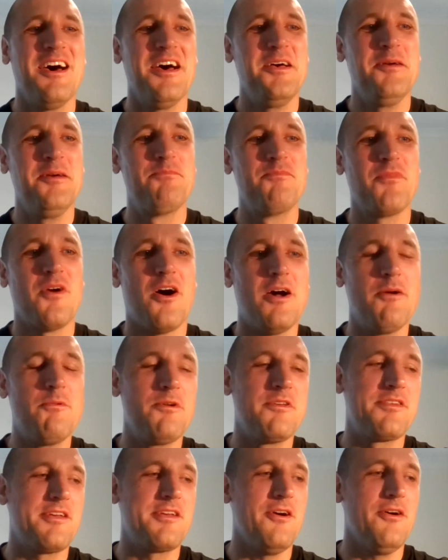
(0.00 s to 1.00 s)
I
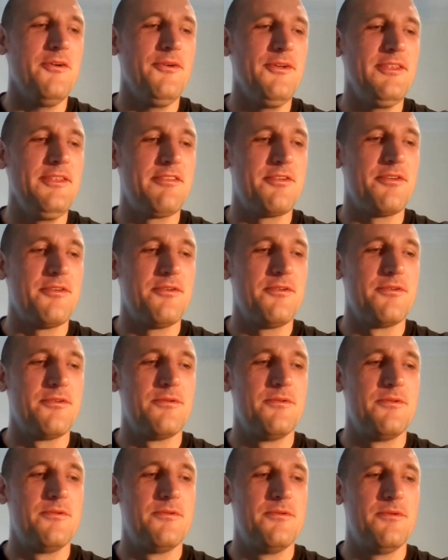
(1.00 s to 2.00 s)
was going
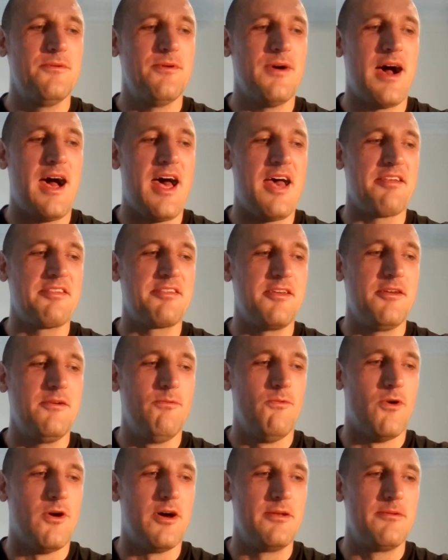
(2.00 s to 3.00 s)
to ask
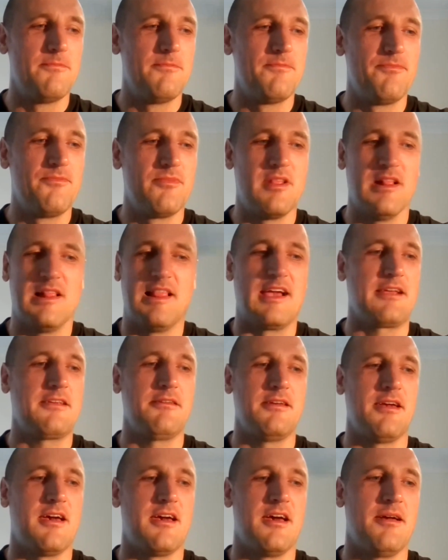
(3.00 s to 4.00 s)
you what, like,